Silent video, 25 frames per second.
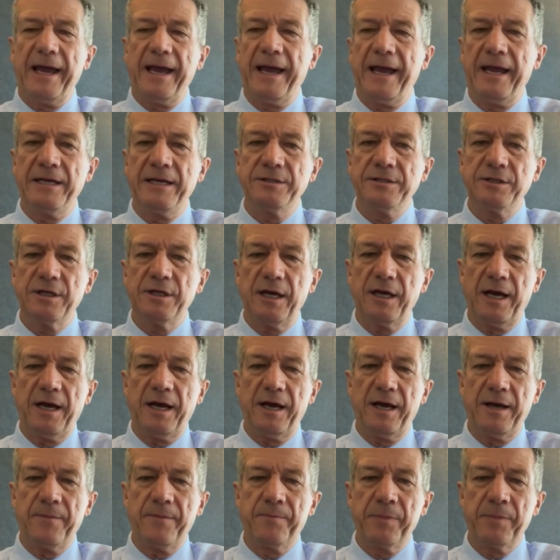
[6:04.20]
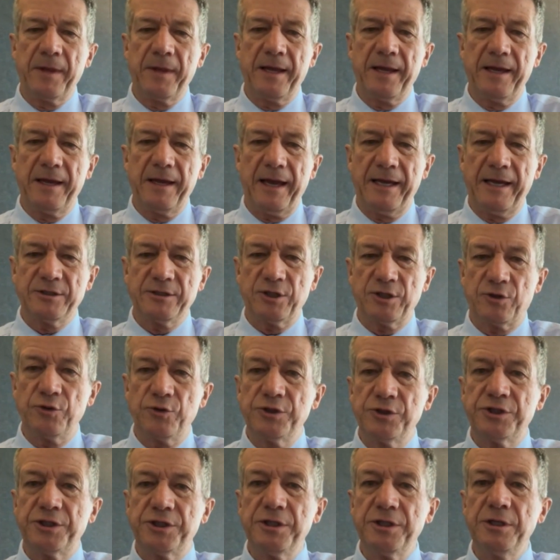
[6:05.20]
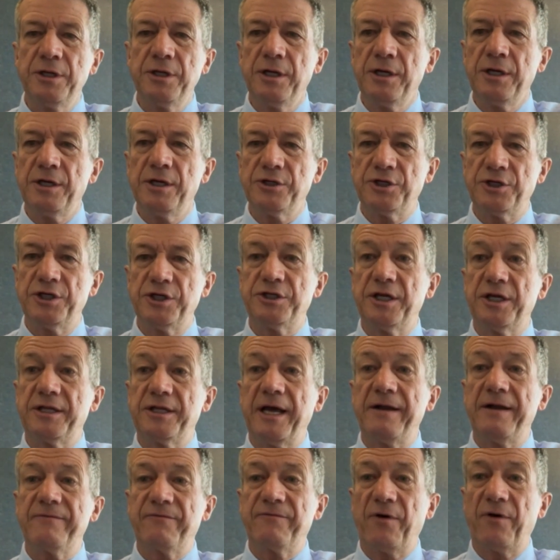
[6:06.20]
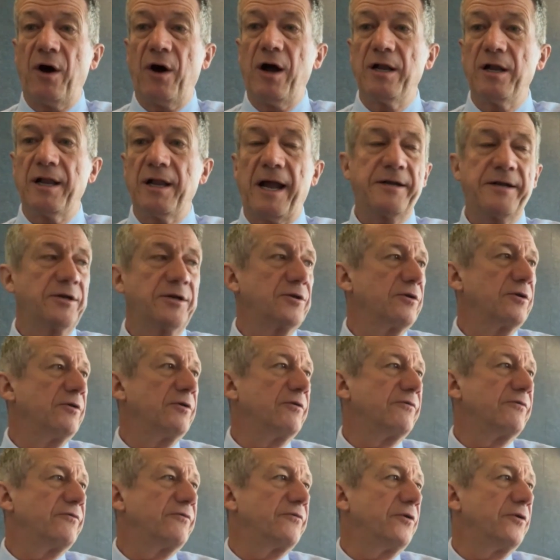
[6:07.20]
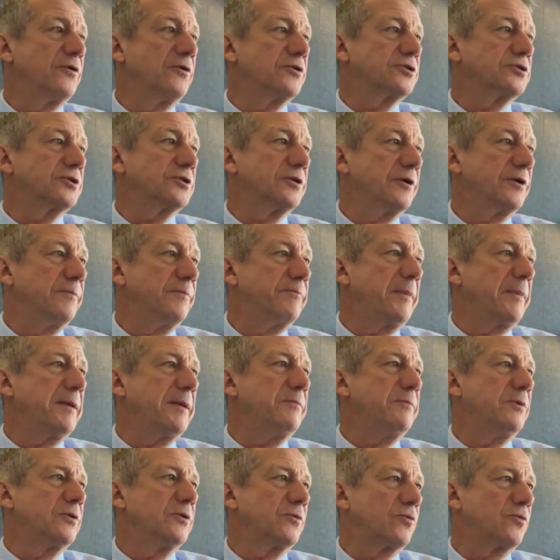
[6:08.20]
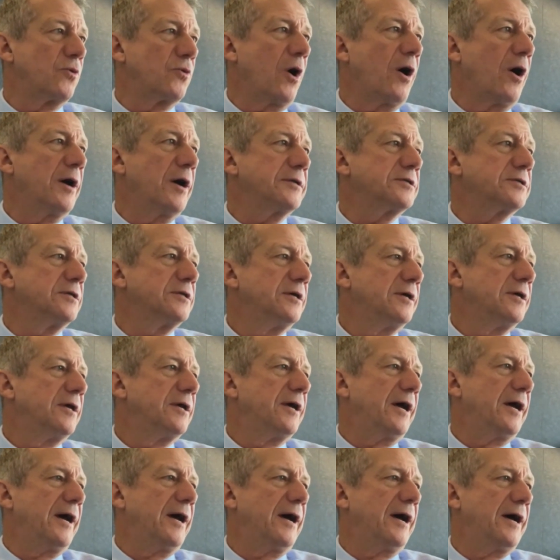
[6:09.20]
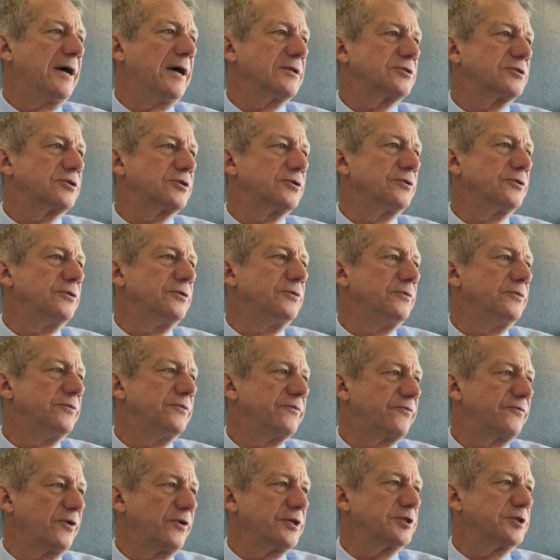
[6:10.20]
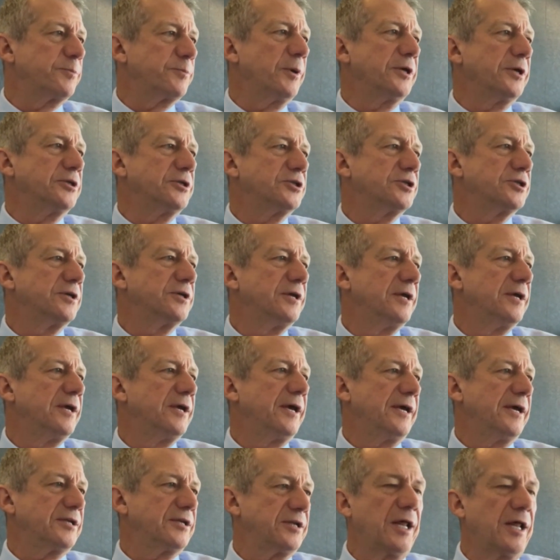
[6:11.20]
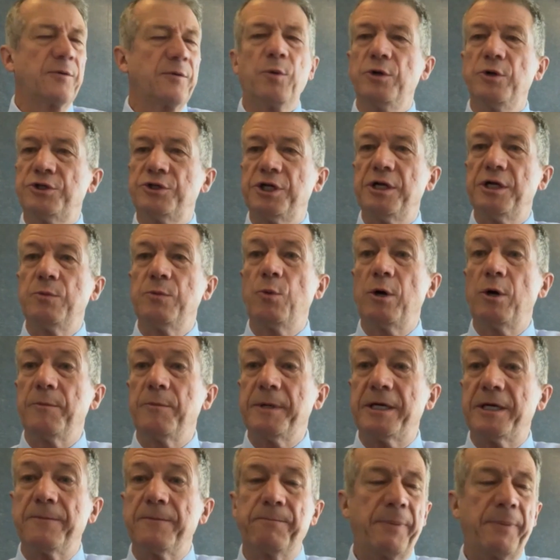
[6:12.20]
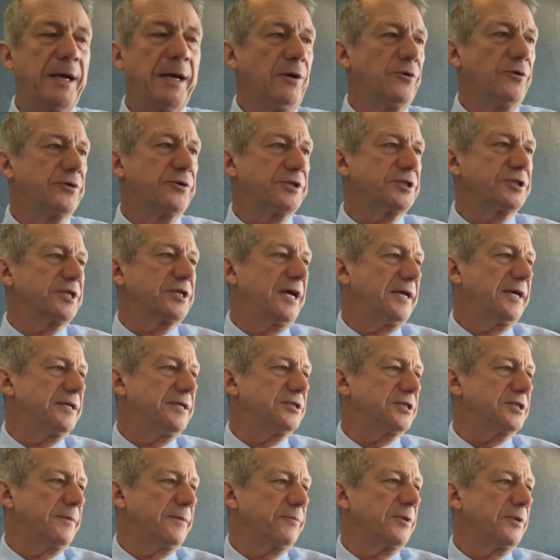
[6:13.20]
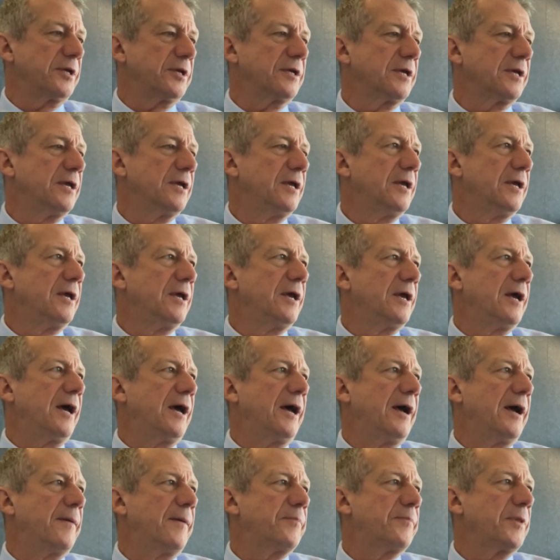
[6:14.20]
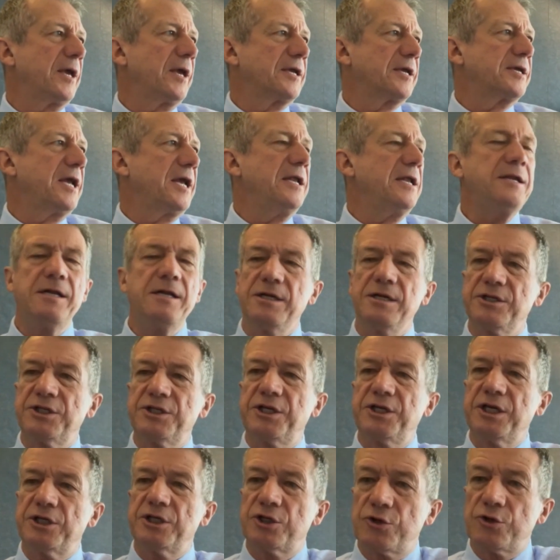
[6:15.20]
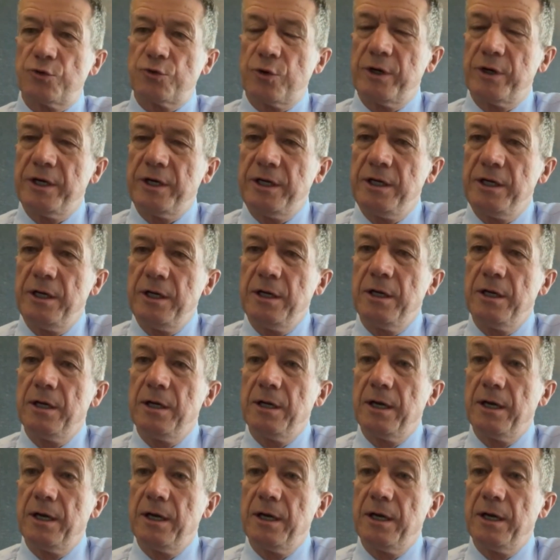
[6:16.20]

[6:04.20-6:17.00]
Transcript: And uh, as a Christian, she said that violated her First Amendment right uh, to free speech. In other words, she didn't want to be compelled to say something. Um, again, in a 6 3